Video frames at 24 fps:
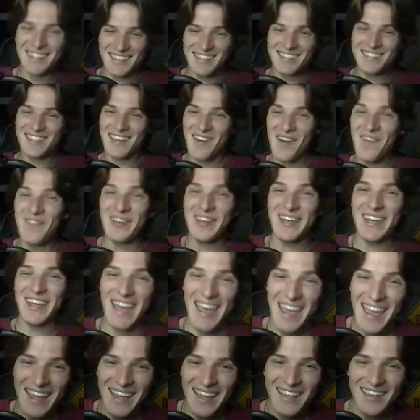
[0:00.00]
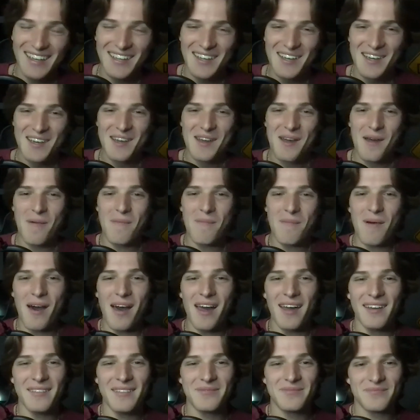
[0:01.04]
This is gonna be it.
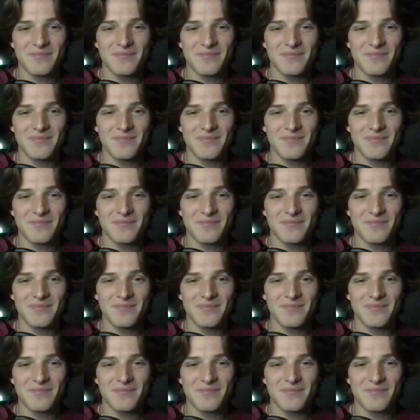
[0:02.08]
But